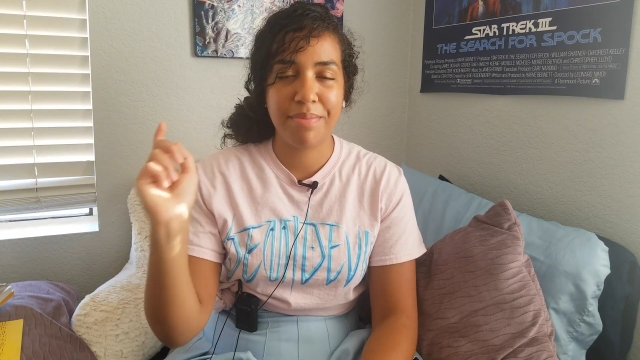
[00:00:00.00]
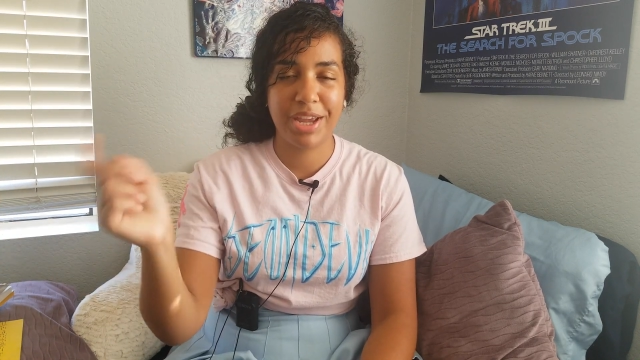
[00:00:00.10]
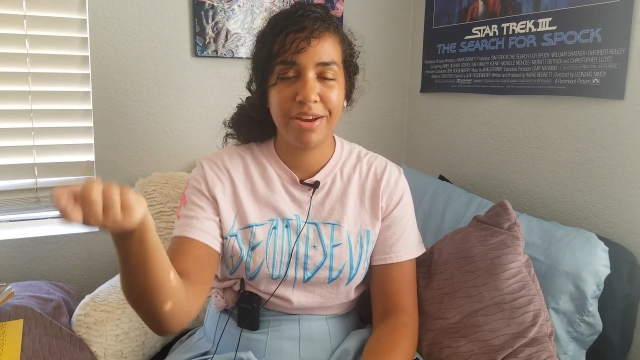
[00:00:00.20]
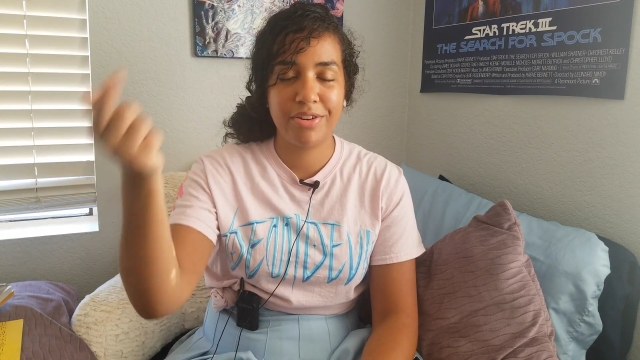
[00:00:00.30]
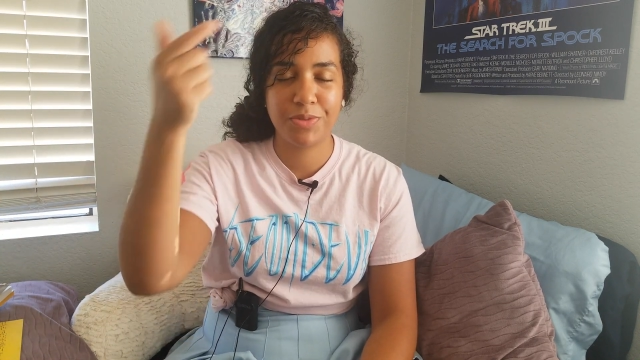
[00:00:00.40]

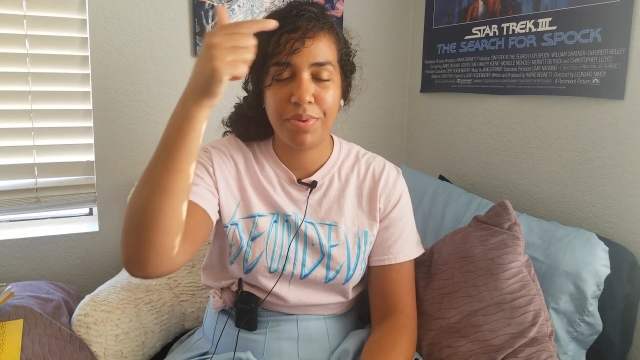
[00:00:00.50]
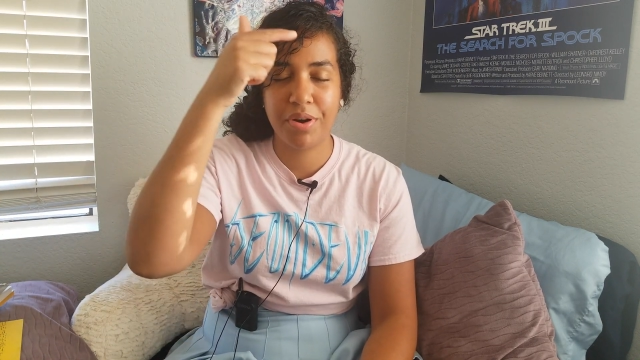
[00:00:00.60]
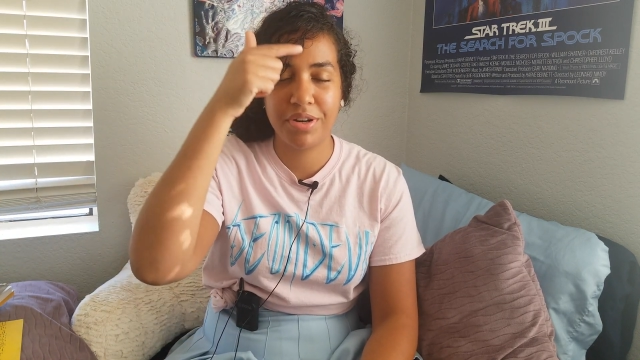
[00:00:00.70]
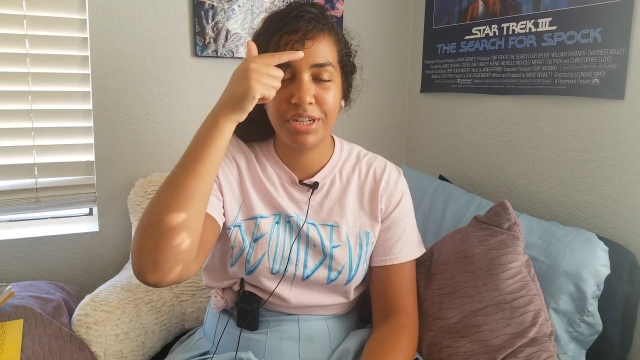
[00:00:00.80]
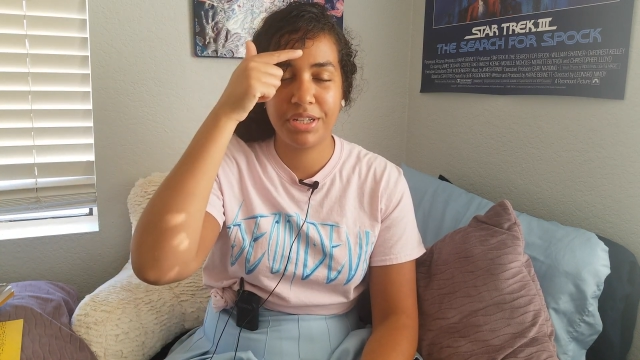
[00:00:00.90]
my hair is
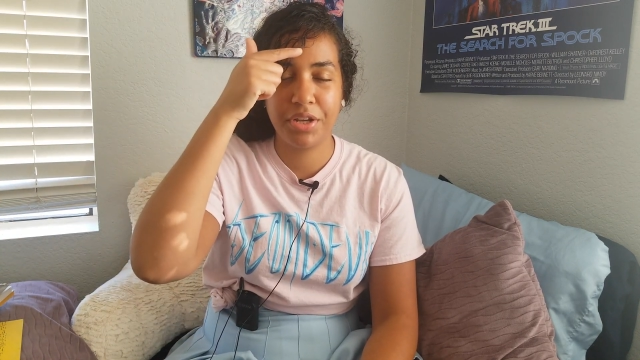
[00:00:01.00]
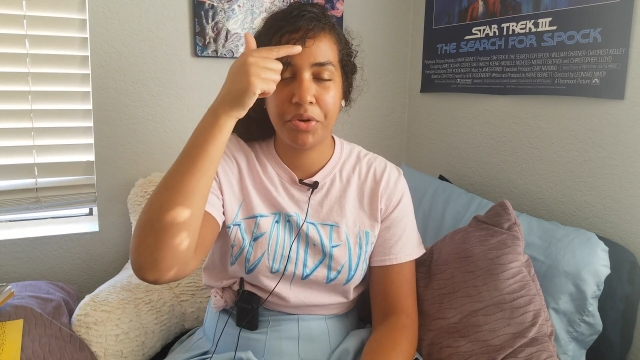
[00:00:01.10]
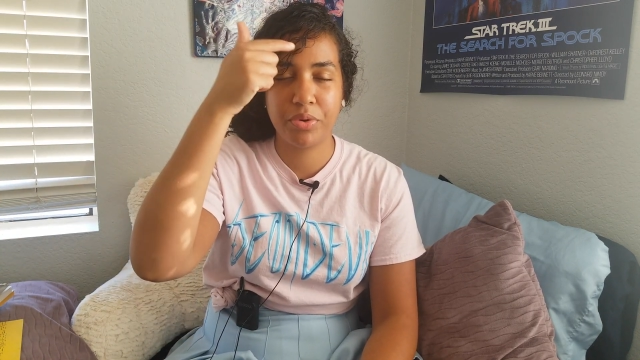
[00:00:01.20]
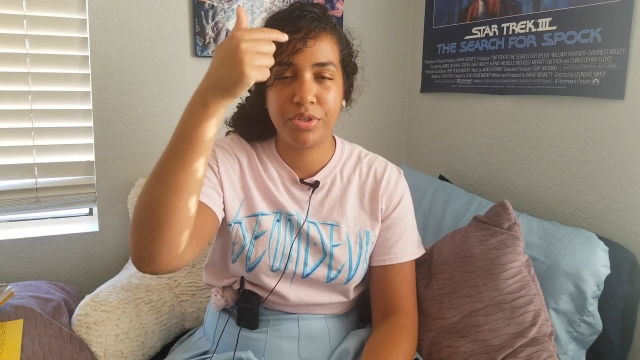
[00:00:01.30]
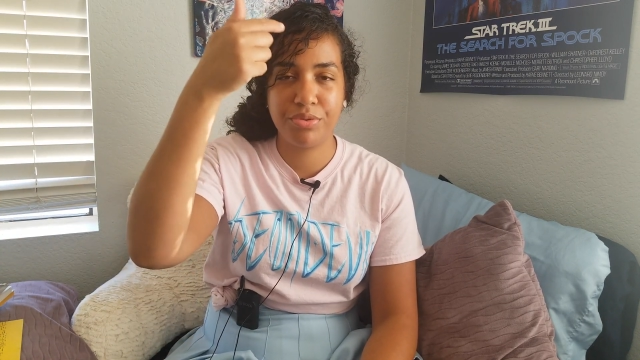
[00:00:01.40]
parted in
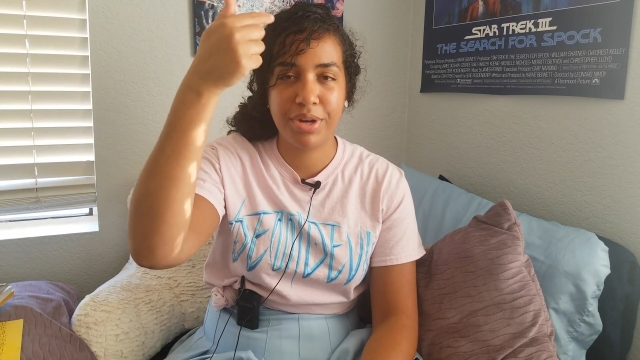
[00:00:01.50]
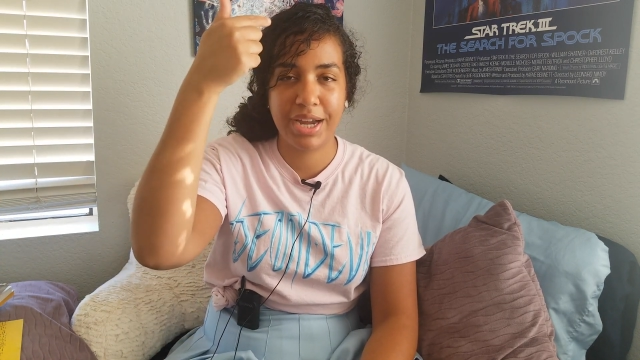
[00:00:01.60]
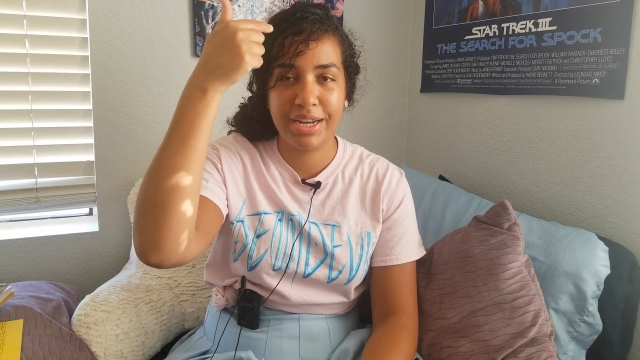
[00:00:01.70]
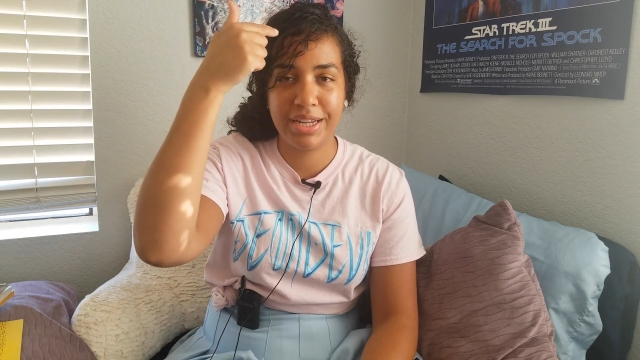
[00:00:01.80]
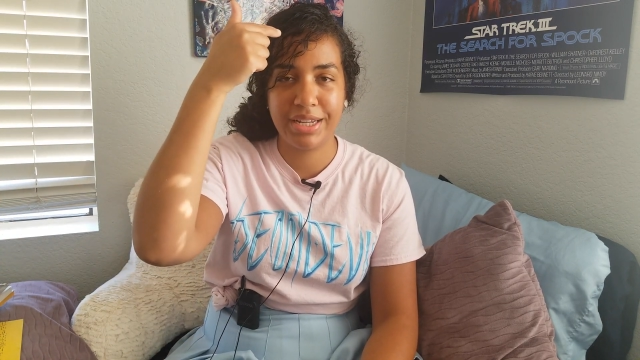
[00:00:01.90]
order to
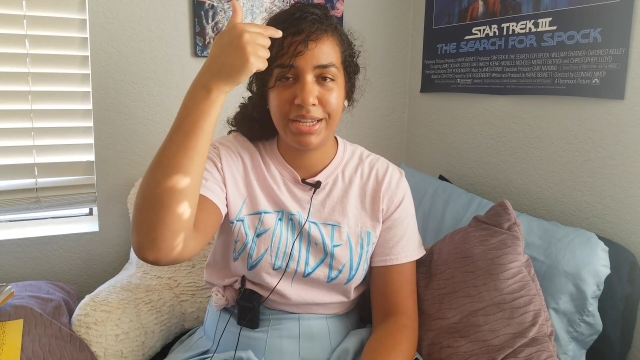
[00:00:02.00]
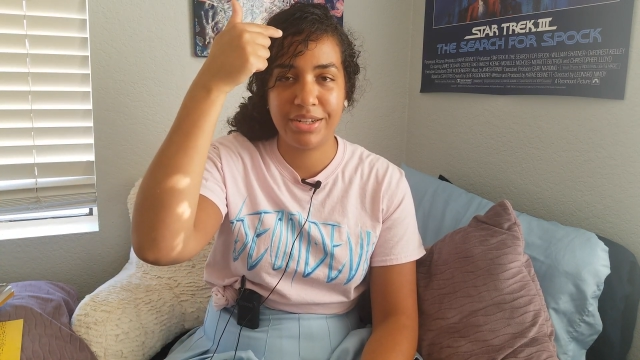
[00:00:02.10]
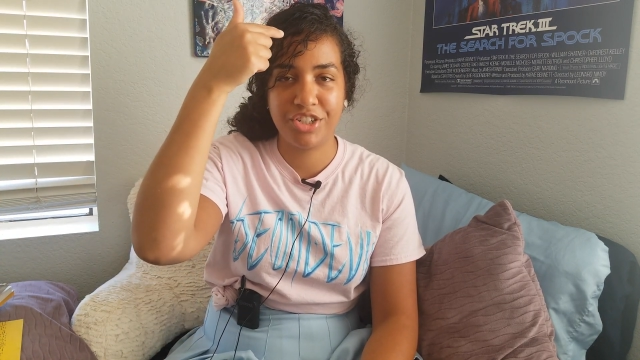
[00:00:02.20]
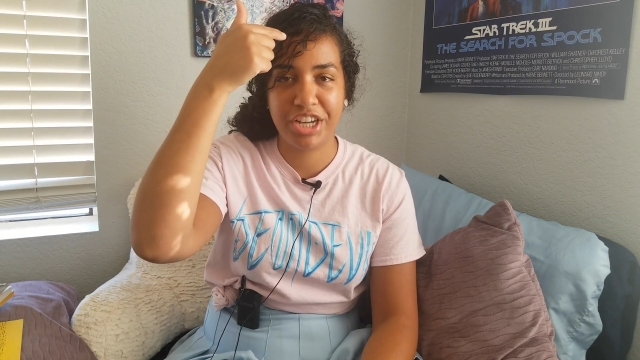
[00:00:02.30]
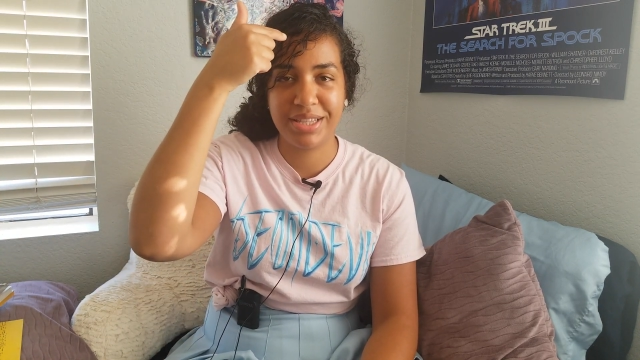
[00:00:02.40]
hide a
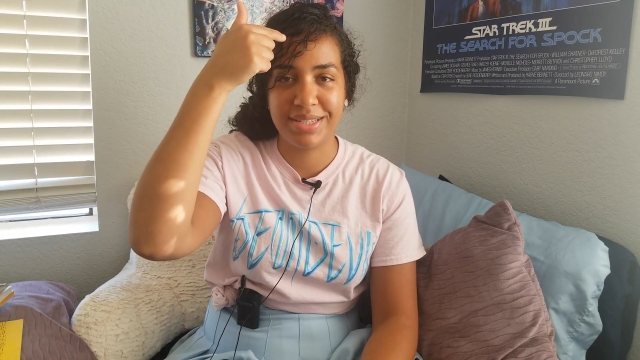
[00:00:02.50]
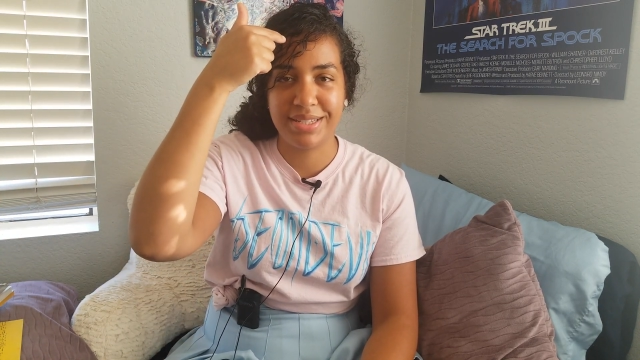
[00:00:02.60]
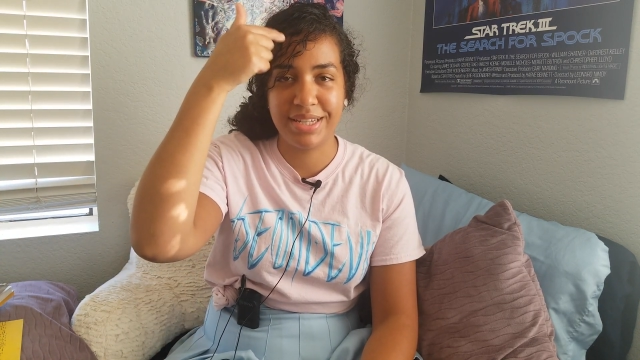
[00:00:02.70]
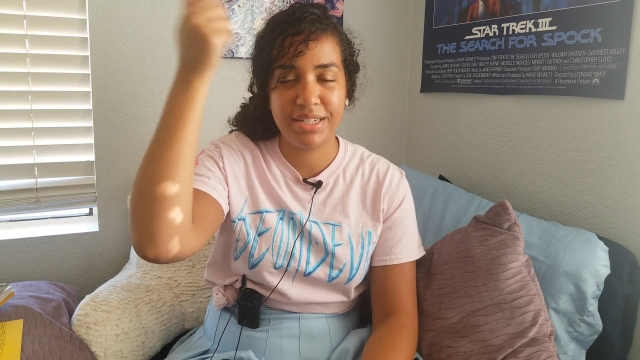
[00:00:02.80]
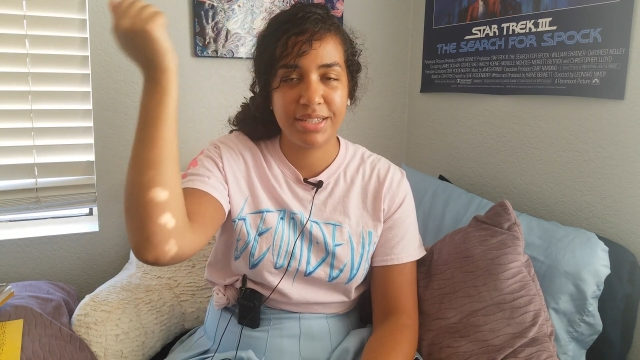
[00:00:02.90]
giant
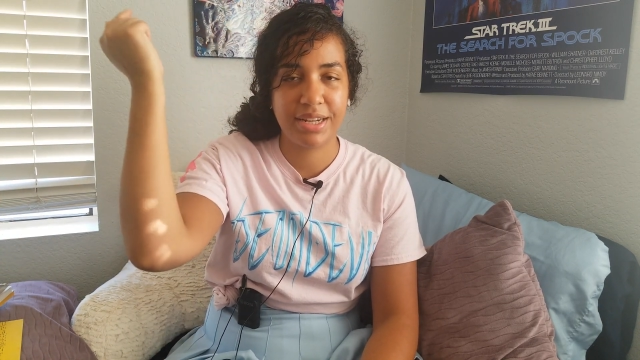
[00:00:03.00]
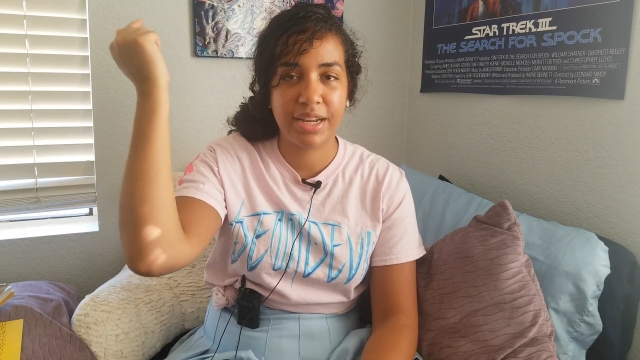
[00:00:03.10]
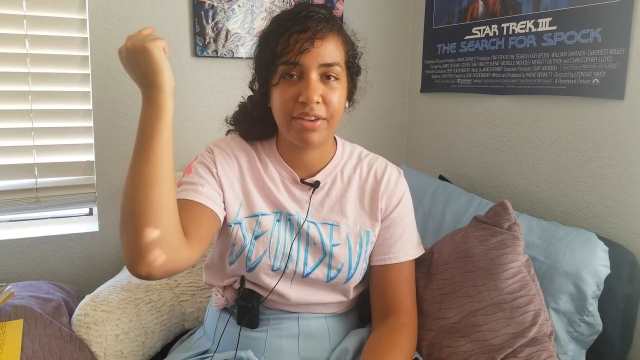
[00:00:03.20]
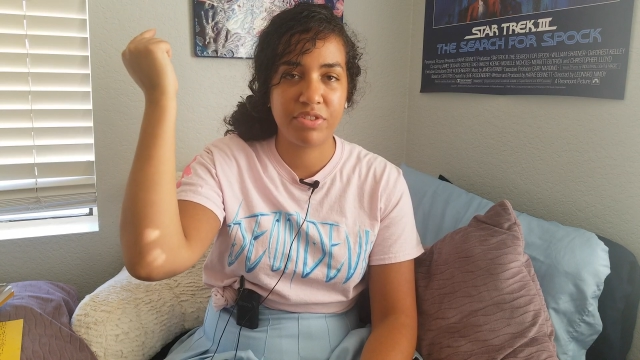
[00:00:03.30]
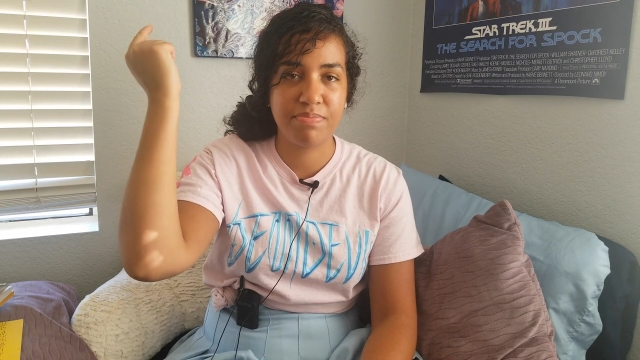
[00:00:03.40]
zit that I
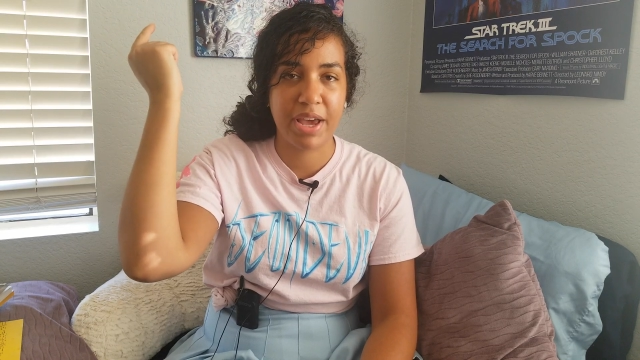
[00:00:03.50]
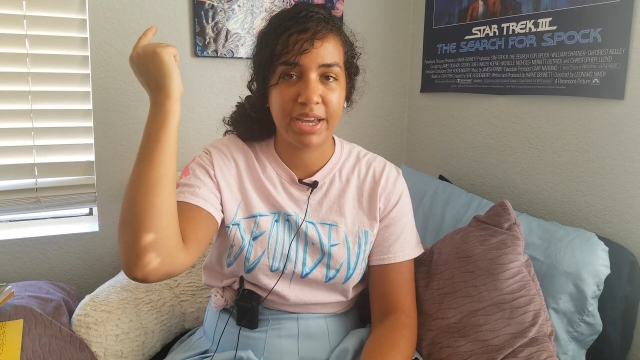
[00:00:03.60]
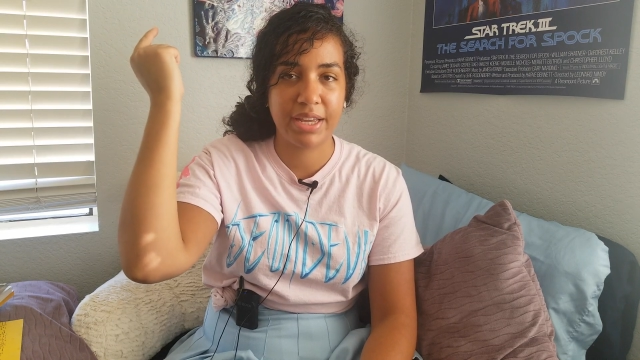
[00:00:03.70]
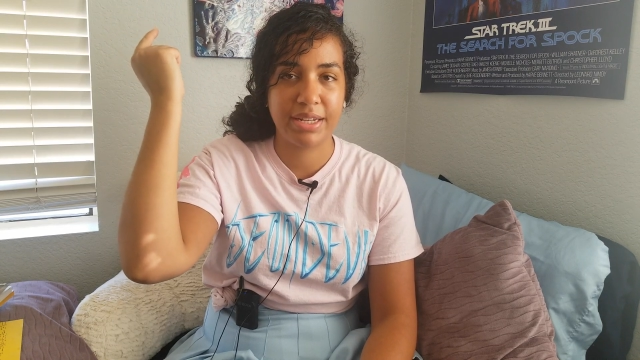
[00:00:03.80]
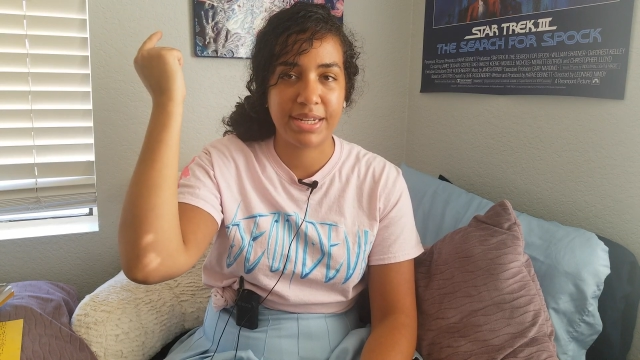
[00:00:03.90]
have smack